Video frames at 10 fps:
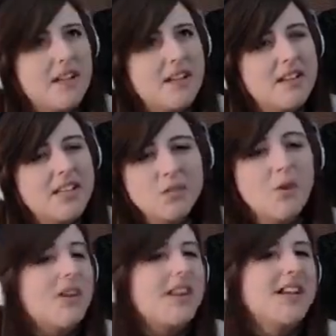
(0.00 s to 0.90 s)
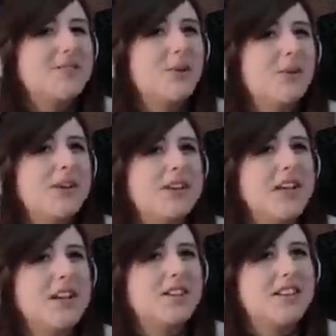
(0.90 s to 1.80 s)
This world has ruined
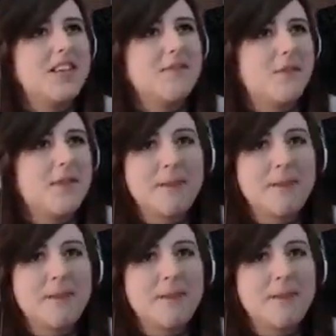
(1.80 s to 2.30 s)
under the sea for me.